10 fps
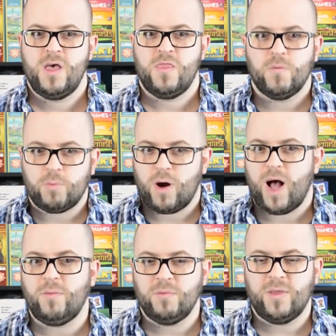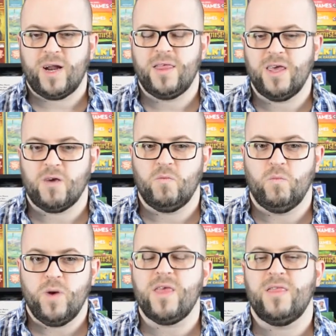The problem that I think
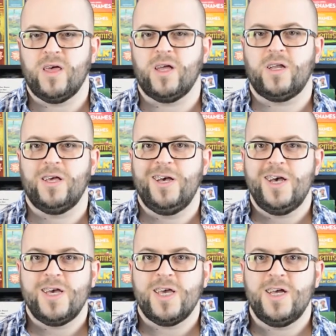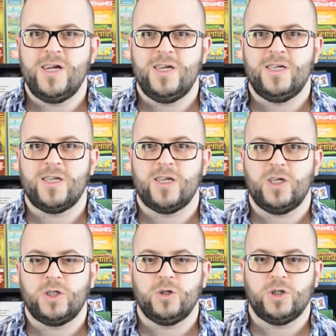with it is,
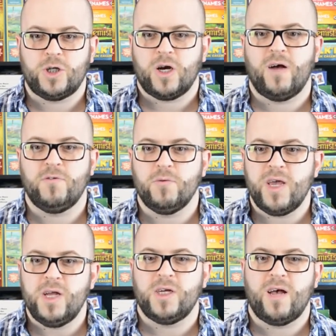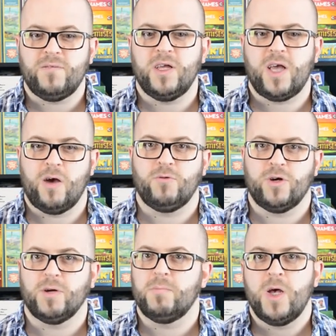so you start off, you each have an
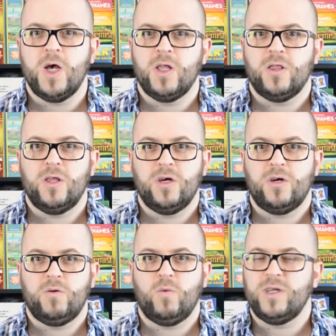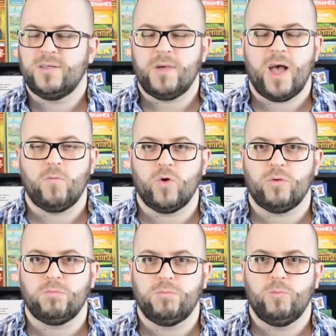encounter. The ones that we had
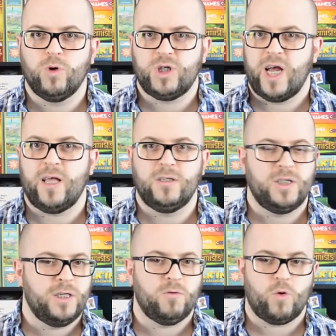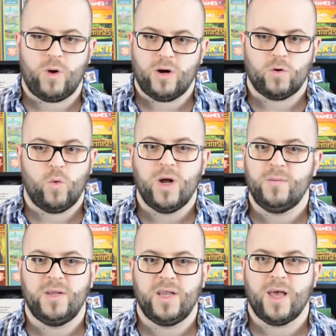were challenging, you required quite a
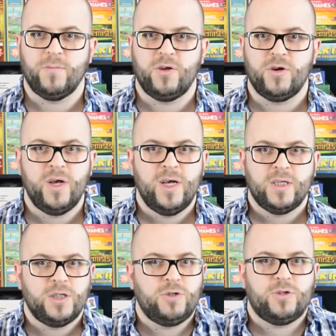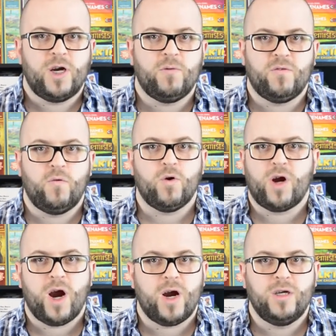bit of damage. Since you start with 4
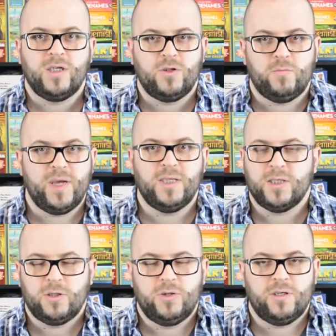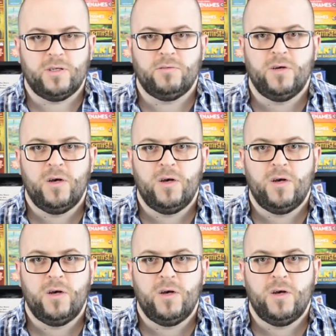cards and they're basic, you're dealing